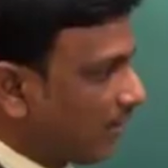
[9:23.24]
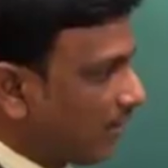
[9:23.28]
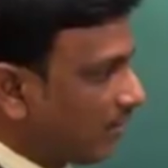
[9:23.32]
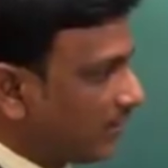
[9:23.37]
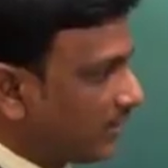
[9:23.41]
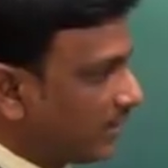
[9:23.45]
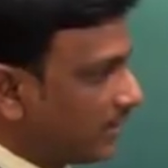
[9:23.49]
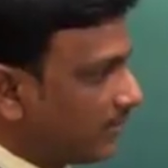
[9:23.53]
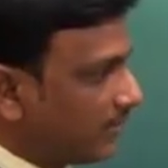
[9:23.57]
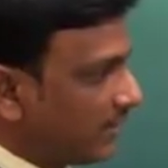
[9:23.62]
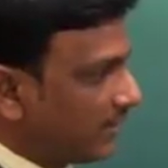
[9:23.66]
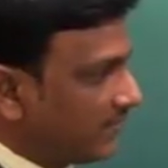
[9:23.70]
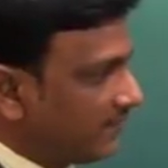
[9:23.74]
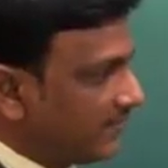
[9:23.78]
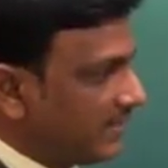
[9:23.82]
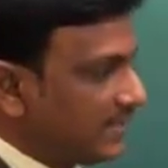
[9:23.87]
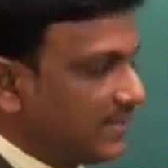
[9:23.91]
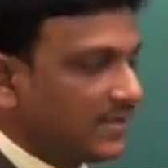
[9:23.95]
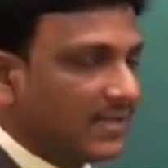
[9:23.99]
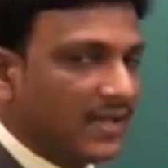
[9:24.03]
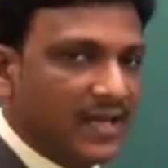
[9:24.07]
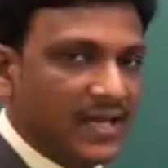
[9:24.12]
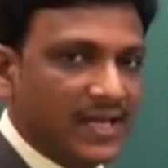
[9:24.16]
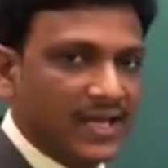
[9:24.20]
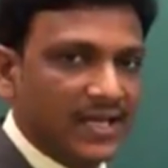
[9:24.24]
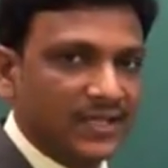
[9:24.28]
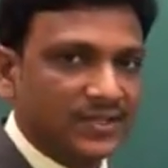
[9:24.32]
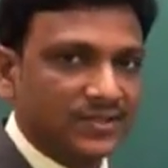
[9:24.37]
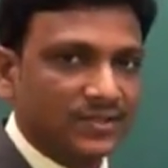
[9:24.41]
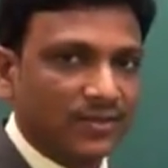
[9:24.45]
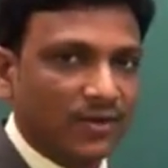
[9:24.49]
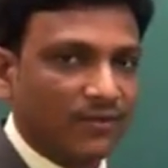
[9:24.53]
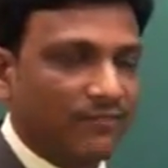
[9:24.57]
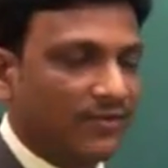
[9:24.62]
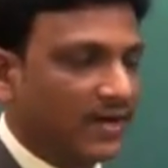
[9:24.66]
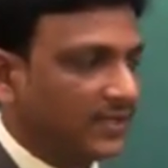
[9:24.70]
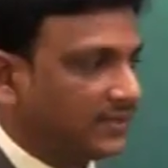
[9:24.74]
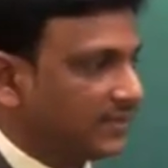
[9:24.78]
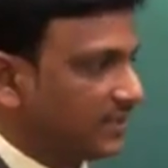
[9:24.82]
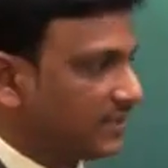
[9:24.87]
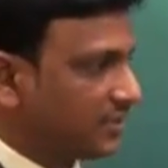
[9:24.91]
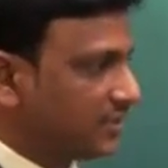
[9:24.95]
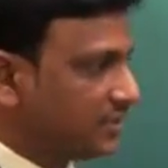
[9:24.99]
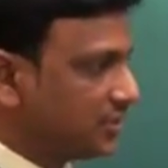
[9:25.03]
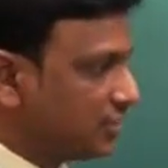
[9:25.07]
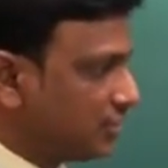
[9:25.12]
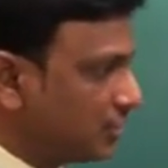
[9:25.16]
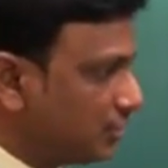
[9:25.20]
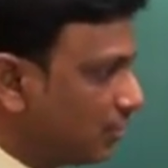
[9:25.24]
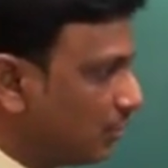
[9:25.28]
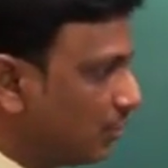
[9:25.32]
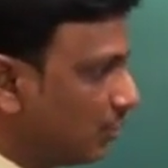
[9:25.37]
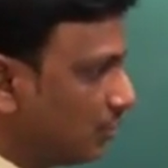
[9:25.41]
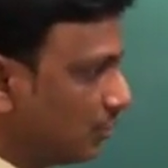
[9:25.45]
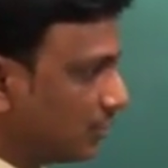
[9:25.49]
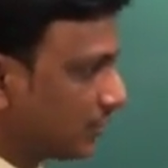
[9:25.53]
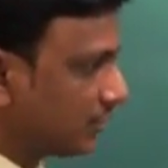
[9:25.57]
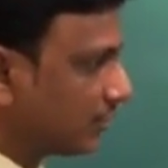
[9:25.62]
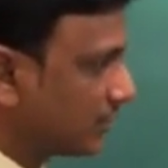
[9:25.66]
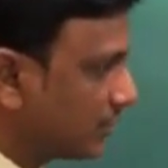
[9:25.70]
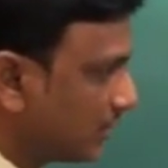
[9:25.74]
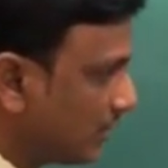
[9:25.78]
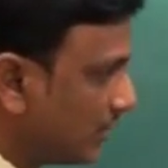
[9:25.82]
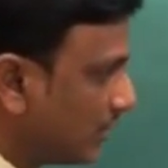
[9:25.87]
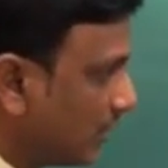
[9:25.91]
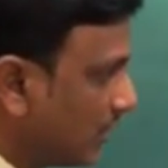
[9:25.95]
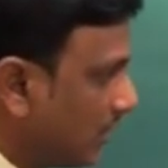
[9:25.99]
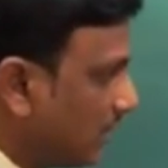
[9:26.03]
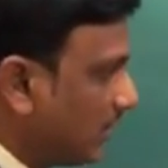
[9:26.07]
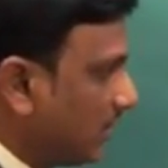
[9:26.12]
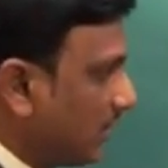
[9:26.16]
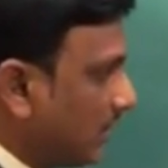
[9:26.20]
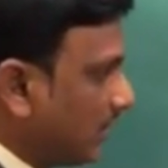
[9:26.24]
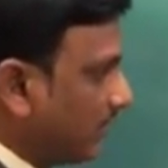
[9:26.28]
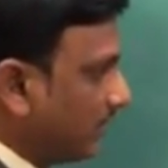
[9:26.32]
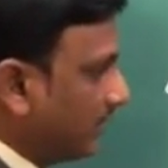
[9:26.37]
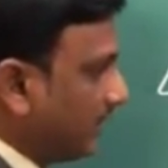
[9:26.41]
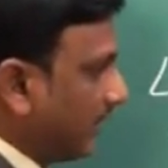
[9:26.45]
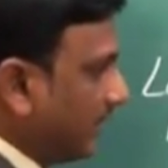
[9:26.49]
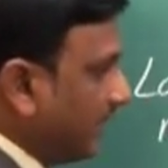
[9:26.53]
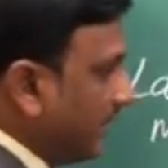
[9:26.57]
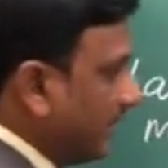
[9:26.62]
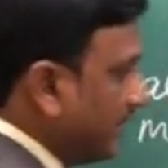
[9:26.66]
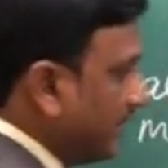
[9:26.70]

found in between the layers of other tissues that